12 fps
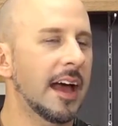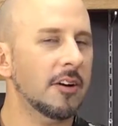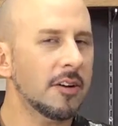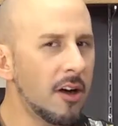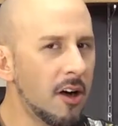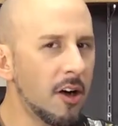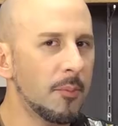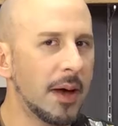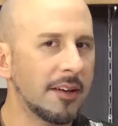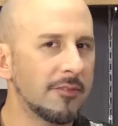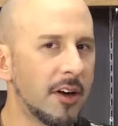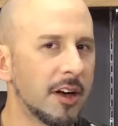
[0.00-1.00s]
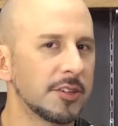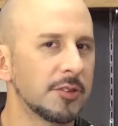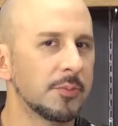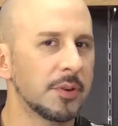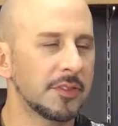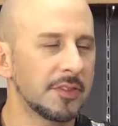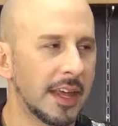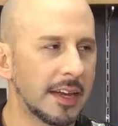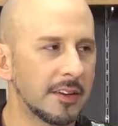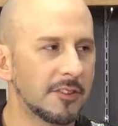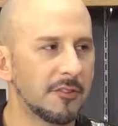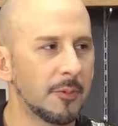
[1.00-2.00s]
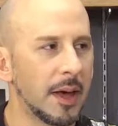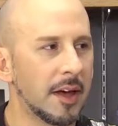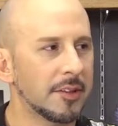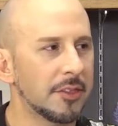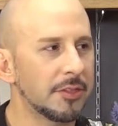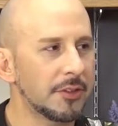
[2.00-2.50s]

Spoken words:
alcohol by volume percentage of about